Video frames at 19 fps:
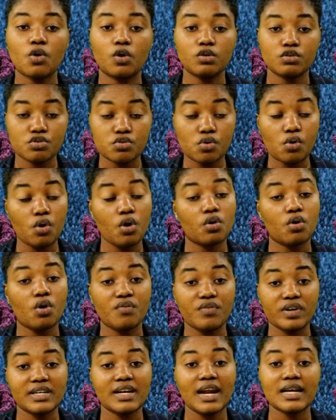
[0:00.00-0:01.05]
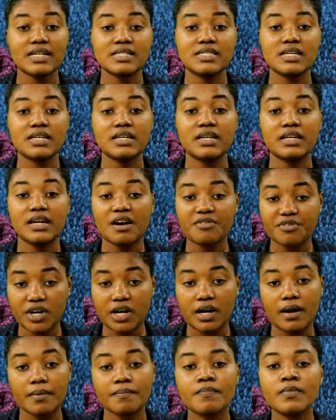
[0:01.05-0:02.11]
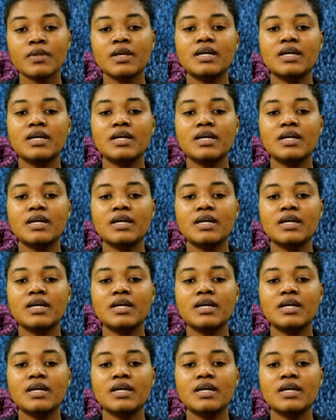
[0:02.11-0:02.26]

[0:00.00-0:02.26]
Control on COVID-19 in Africa,